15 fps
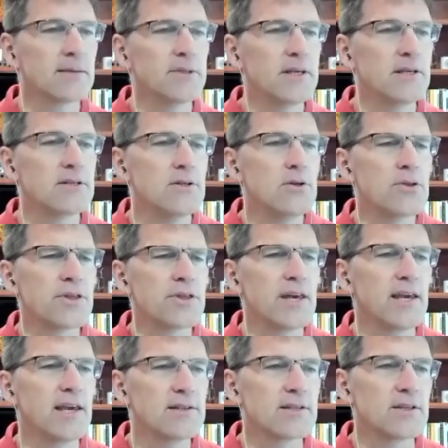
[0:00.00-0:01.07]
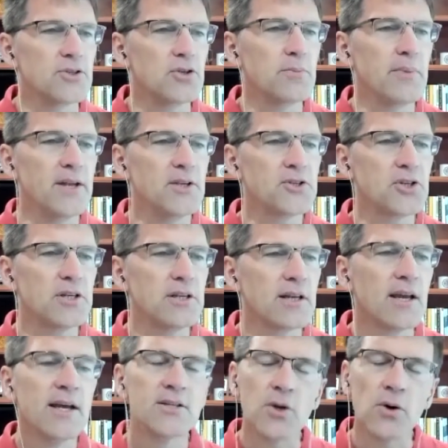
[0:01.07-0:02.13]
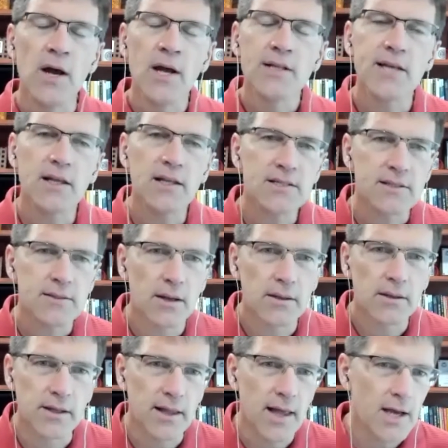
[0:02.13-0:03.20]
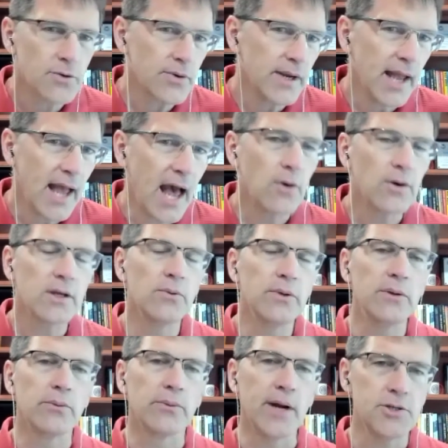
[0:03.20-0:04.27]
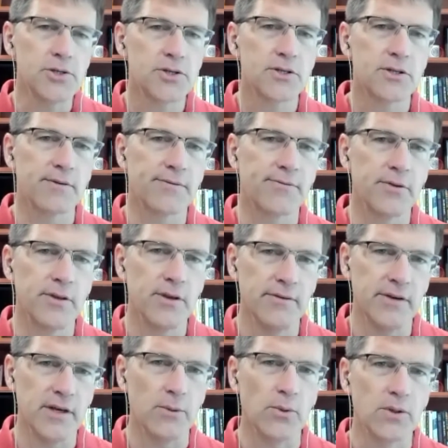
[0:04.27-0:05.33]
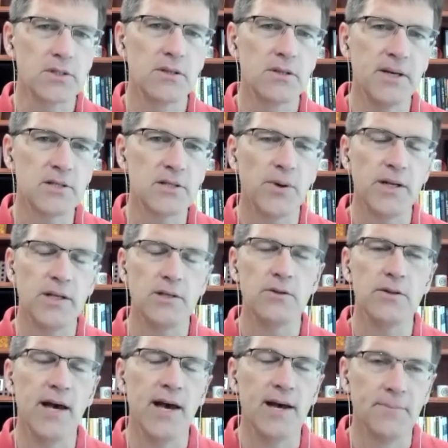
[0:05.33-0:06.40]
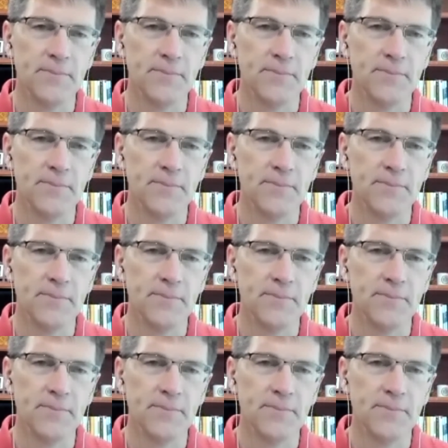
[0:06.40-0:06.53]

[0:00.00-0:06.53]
of these new things, as you mentioned. So tell us, Niladri, how can we register for the event? What's the best way to do that?